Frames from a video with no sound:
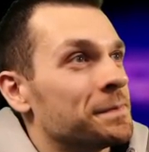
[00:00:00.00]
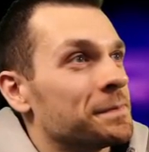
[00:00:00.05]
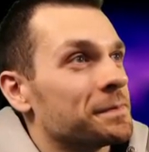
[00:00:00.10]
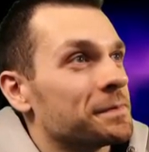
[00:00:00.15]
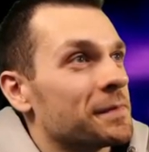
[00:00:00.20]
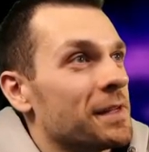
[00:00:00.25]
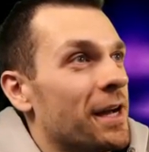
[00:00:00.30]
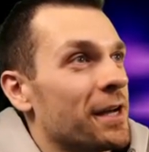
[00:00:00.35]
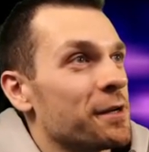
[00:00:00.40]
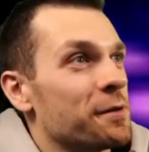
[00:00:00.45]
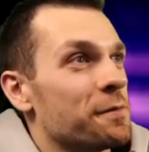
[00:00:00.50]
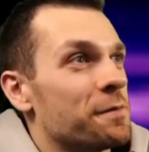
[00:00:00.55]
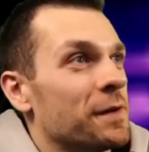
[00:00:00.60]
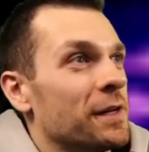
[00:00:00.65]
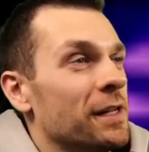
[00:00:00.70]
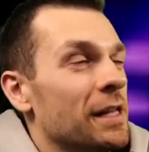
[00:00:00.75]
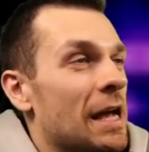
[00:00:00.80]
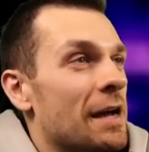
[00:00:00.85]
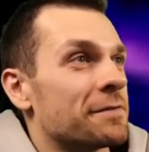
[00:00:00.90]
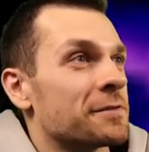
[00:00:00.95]
How do you feel
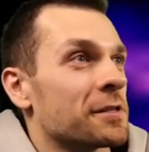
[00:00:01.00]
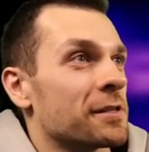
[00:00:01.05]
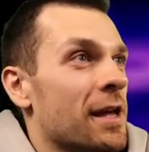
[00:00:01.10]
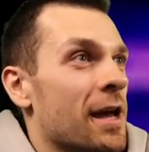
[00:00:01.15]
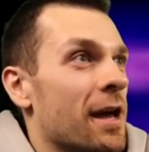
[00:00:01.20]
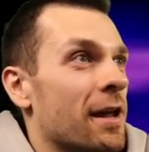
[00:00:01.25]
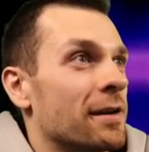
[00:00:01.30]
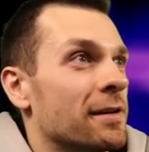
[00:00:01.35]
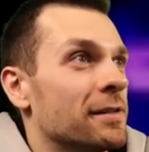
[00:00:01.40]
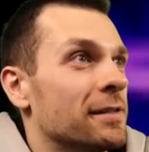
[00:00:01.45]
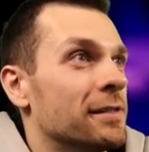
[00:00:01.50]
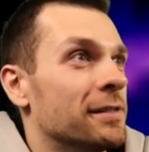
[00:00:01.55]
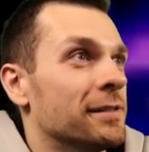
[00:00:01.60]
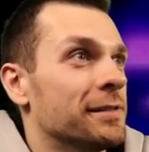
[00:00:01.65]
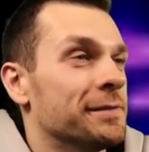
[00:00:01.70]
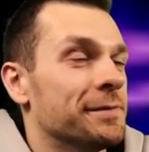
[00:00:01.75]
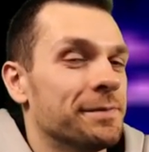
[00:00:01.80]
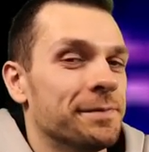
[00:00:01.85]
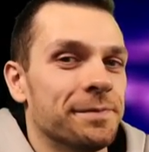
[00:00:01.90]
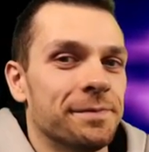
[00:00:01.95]
after that?
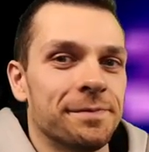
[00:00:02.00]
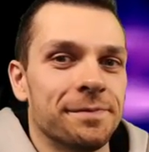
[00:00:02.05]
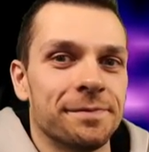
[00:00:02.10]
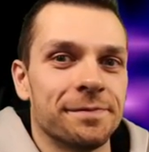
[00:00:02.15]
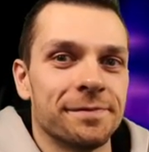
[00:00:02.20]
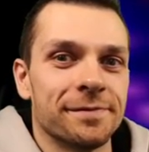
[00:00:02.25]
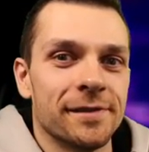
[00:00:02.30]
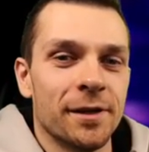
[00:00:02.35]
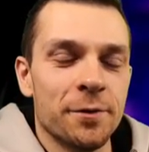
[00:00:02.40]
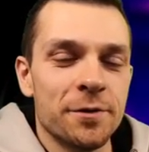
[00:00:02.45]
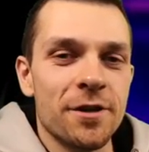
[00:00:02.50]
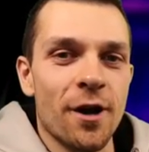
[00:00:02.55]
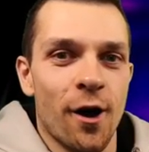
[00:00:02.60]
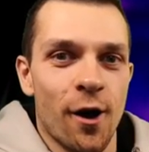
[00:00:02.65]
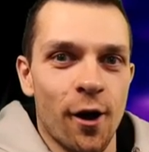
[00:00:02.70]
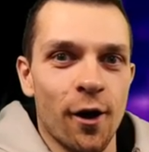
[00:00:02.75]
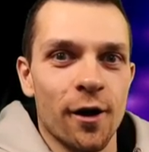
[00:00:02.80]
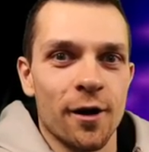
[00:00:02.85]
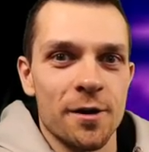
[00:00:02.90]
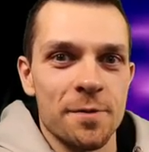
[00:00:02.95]
That was a
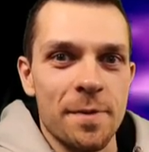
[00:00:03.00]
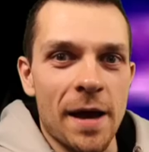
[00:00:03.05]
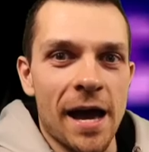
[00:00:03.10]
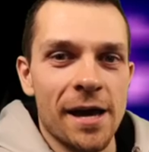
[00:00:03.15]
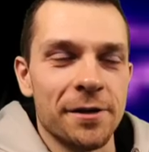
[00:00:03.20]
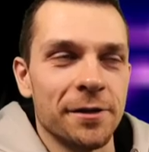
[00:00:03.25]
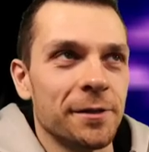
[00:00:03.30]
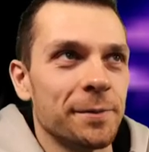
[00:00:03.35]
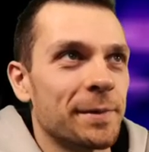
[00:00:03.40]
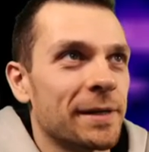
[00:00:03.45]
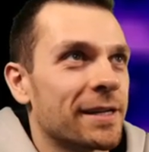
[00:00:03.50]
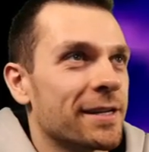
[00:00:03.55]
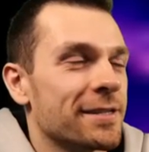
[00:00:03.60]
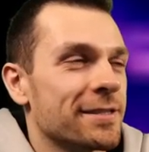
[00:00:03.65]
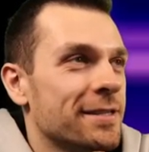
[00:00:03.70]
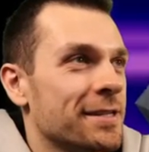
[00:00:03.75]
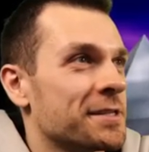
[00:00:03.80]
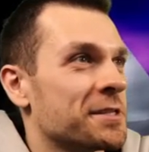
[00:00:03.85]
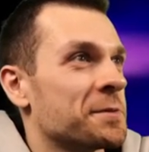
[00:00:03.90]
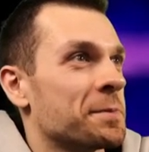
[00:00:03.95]
hard battle because
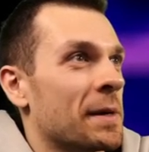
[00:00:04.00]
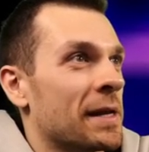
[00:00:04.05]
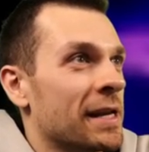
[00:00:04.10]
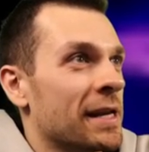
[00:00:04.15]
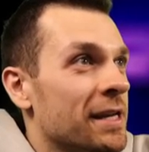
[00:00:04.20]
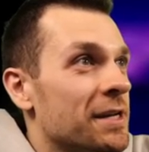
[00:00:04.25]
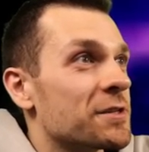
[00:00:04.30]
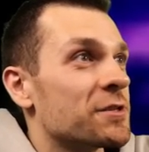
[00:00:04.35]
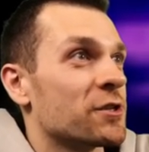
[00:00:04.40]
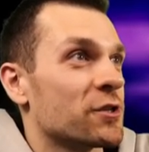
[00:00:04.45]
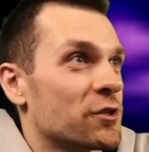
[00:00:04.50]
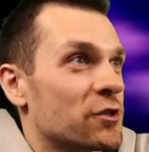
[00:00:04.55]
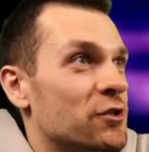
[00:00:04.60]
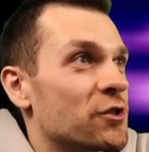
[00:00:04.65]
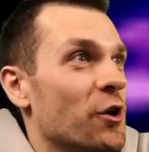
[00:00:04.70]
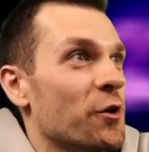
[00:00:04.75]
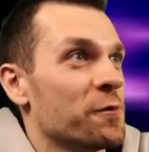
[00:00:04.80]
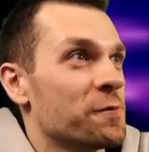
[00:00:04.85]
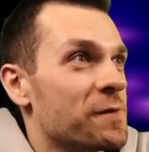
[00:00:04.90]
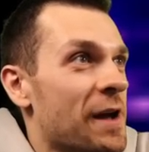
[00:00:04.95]
the spinning is just
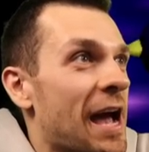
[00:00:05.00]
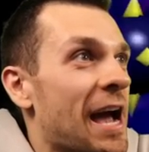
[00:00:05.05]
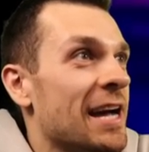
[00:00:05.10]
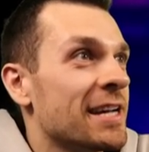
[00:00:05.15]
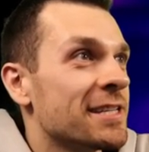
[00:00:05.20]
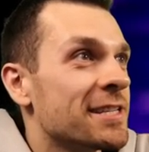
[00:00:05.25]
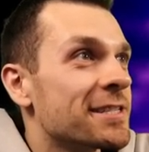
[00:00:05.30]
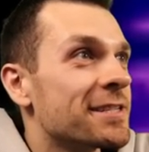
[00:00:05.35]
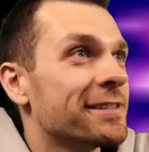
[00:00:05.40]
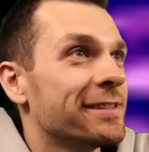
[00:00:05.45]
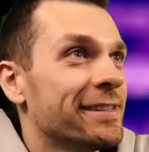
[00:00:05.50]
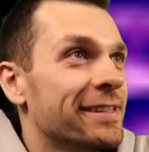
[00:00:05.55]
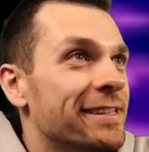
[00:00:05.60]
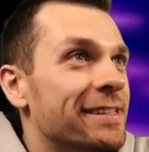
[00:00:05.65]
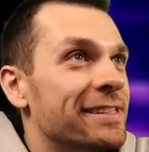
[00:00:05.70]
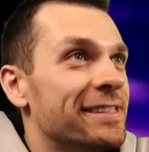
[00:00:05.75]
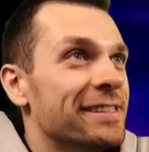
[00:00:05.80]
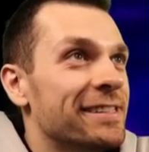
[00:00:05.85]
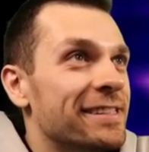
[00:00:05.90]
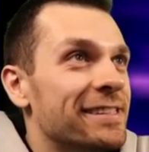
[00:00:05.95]
so fast.
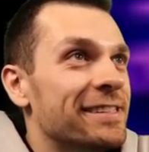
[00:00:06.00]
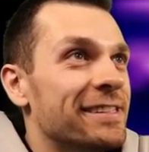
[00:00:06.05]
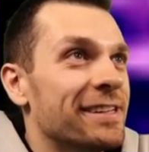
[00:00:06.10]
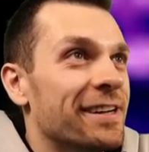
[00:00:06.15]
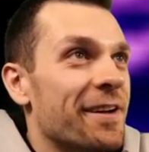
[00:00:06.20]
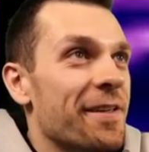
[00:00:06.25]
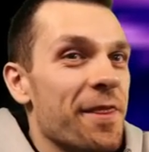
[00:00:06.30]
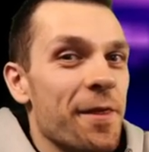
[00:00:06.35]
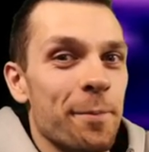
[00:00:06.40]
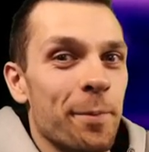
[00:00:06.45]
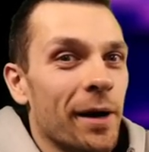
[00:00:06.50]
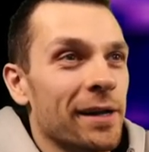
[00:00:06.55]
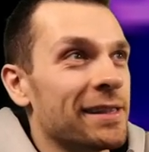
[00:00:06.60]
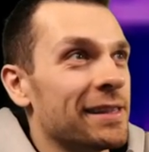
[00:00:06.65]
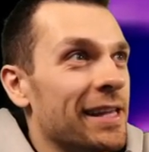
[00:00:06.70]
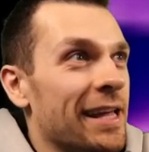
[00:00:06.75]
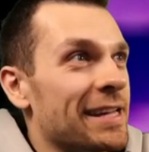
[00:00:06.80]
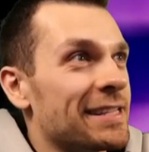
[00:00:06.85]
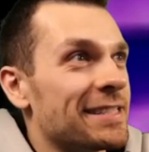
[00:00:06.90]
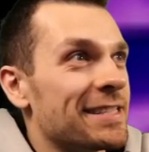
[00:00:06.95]
The button
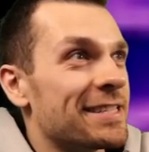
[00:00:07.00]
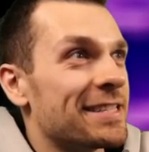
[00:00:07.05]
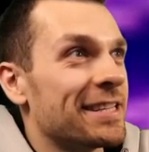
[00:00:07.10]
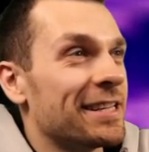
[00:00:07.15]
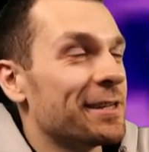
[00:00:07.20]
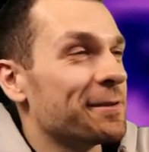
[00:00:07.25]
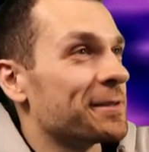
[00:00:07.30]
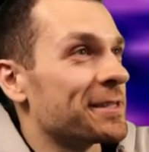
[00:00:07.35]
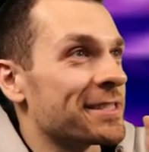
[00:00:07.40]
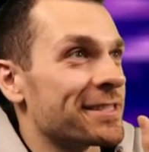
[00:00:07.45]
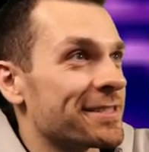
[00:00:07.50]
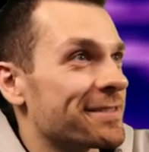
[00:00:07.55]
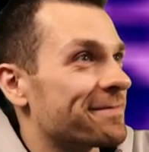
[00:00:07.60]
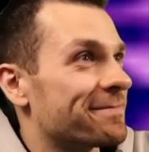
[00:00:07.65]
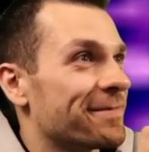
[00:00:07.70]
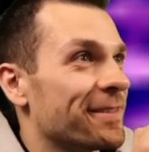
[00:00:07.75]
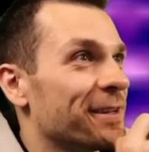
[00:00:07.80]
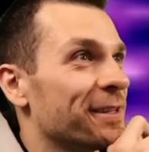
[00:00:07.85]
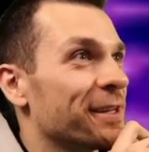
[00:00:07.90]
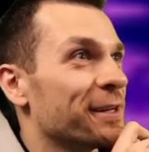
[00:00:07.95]
latency was
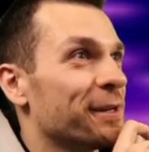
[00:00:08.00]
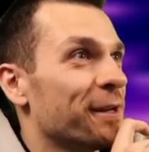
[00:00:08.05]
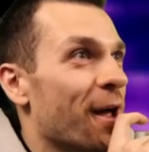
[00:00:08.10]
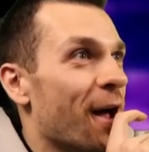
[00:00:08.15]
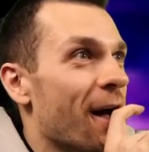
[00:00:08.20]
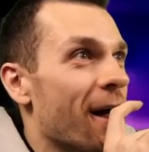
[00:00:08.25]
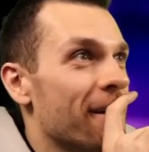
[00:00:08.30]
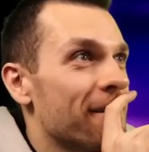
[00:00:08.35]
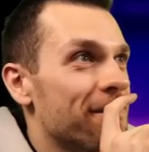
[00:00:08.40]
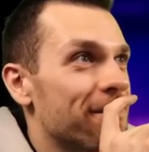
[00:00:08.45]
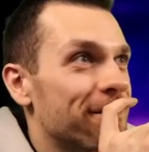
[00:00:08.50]
a little off.